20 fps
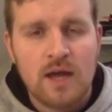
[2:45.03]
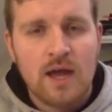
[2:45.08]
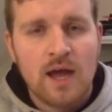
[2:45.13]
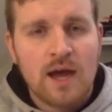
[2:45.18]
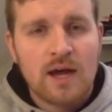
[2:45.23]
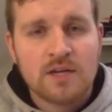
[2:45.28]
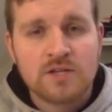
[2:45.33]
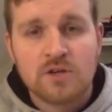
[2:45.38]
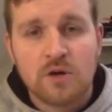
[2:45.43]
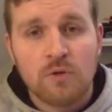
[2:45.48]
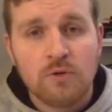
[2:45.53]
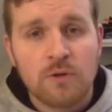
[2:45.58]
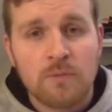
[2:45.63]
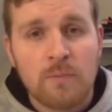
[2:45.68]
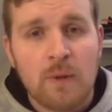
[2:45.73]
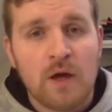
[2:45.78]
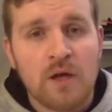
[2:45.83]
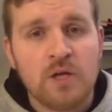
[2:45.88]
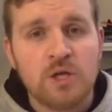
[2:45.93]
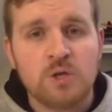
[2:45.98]
As all the
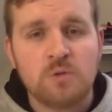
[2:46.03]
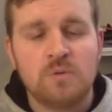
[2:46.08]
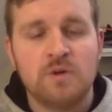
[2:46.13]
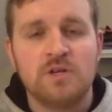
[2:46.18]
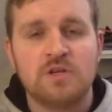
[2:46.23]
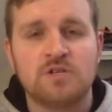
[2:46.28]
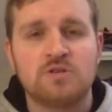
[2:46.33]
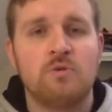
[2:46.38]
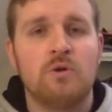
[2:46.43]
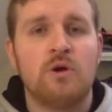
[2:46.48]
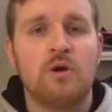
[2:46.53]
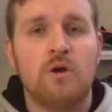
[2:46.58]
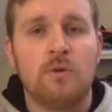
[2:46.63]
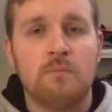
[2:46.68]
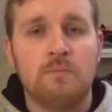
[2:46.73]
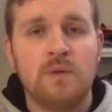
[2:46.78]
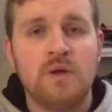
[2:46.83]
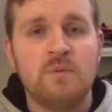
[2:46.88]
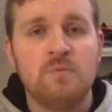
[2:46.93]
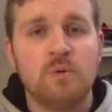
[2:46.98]
punishment is going
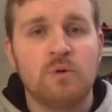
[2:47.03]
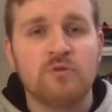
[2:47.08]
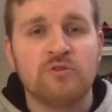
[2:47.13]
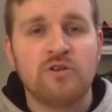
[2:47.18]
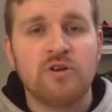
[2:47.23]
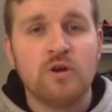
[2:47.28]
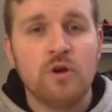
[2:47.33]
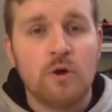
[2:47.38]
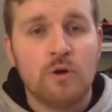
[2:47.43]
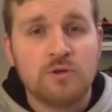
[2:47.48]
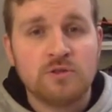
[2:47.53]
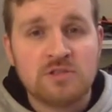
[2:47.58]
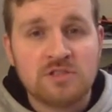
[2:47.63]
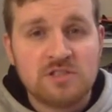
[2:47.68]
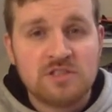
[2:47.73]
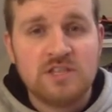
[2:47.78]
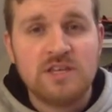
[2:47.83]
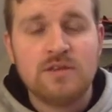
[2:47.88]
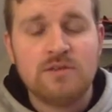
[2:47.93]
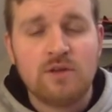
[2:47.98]
on, people do not
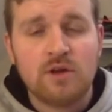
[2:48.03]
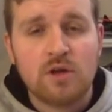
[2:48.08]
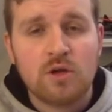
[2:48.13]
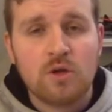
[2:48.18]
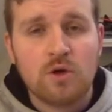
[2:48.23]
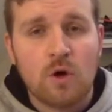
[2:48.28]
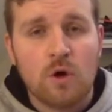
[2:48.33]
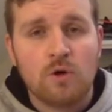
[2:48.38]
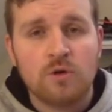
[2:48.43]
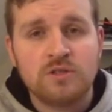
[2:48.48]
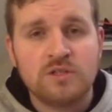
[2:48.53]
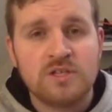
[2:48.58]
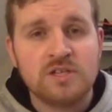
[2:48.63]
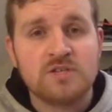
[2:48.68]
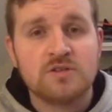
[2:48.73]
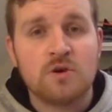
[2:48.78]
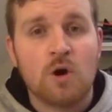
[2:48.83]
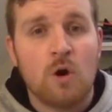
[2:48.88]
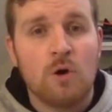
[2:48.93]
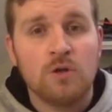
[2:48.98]
see that God
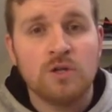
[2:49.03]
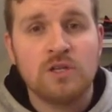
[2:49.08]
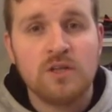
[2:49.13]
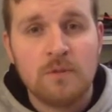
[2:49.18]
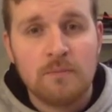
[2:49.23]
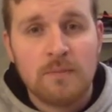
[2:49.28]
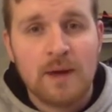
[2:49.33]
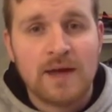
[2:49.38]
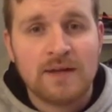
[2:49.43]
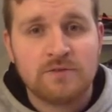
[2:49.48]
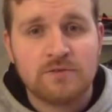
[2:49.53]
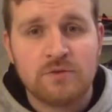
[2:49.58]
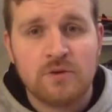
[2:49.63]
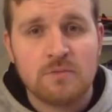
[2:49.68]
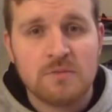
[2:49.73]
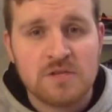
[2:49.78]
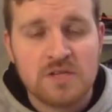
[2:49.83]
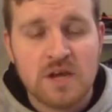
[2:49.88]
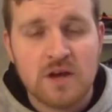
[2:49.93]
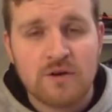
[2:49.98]
is calling them back to
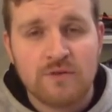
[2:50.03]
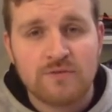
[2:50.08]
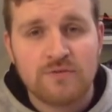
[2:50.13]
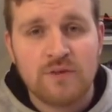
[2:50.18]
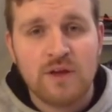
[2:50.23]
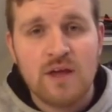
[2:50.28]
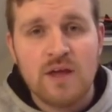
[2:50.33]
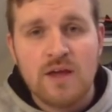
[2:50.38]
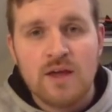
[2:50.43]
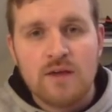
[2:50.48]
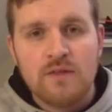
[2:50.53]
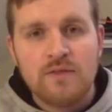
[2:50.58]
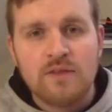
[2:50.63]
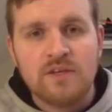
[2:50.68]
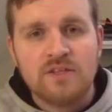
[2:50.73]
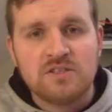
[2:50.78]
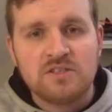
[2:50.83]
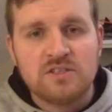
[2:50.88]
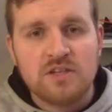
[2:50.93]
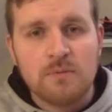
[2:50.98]
himself.
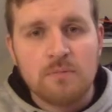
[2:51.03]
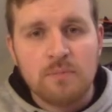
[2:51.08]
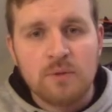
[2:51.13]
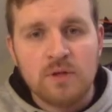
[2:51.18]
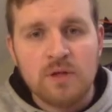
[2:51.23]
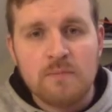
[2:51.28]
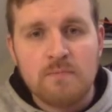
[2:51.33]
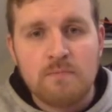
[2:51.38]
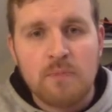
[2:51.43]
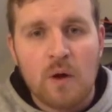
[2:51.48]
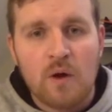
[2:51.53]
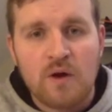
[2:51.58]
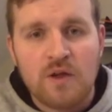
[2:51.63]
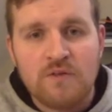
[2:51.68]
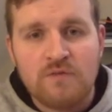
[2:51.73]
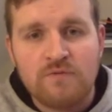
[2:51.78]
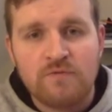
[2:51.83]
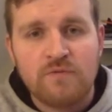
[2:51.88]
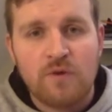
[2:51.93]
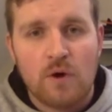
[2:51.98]
They simply bury
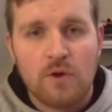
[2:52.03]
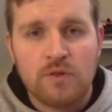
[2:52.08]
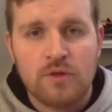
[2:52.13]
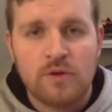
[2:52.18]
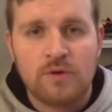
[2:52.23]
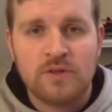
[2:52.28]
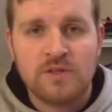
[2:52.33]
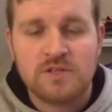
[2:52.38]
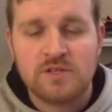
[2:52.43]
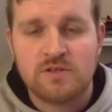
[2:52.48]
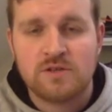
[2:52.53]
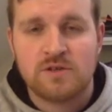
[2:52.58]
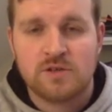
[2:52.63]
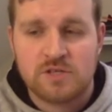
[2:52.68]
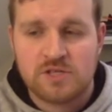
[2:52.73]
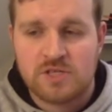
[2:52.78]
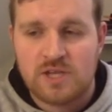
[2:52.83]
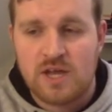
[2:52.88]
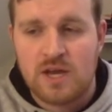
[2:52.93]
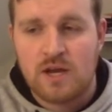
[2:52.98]
further into their
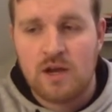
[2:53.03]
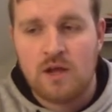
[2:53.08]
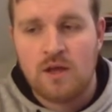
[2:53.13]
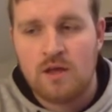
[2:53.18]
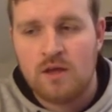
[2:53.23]
sin.